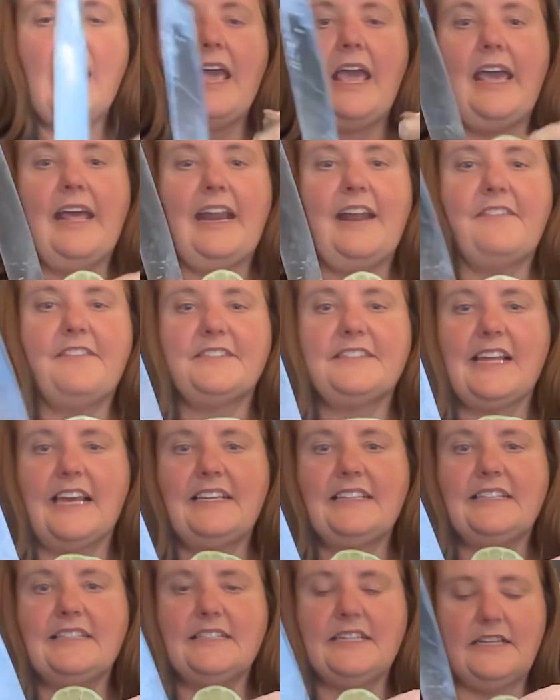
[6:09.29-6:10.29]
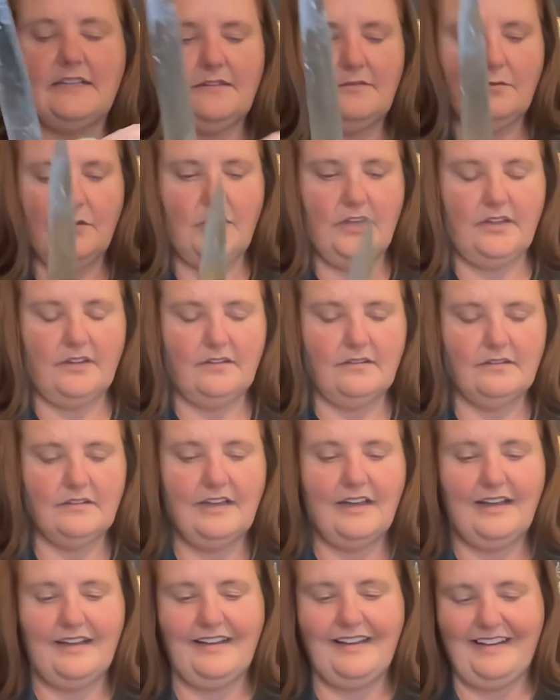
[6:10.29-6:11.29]
And I've sliced it, well,
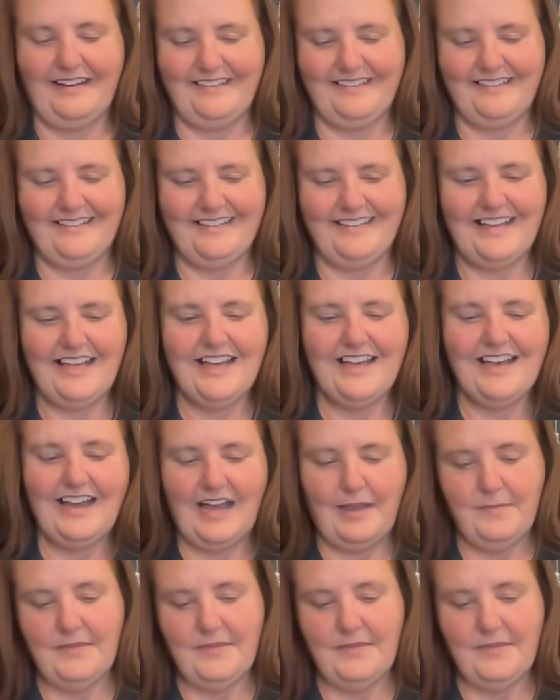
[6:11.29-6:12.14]
I